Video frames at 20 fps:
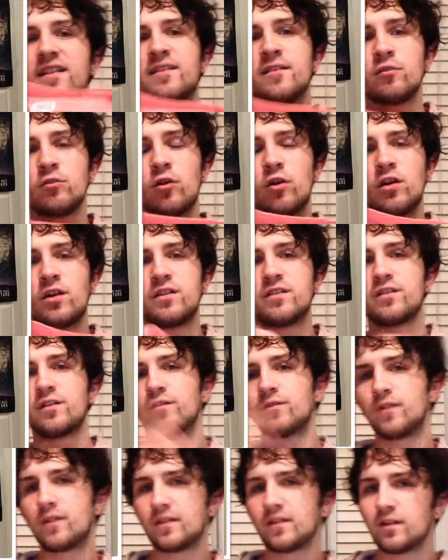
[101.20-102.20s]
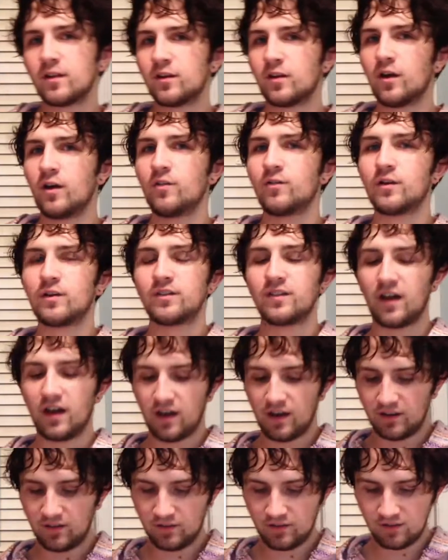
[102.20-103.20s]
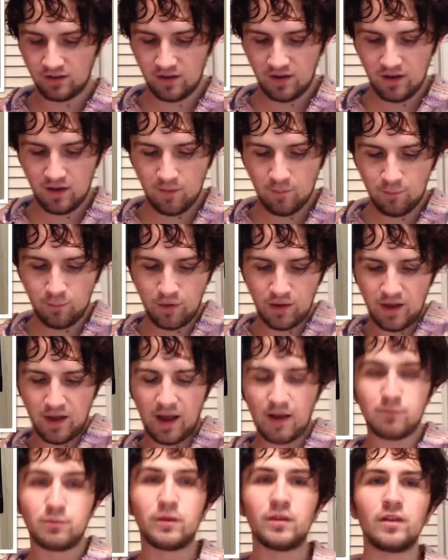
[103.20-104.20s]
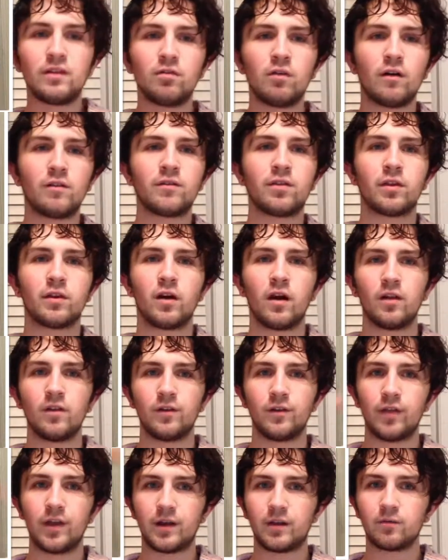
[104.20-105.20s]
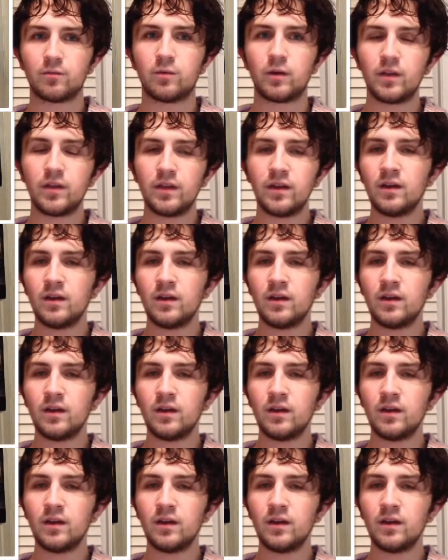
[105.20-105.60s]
it's a large, so it fits a little oversized, but I really loved the color. Like really,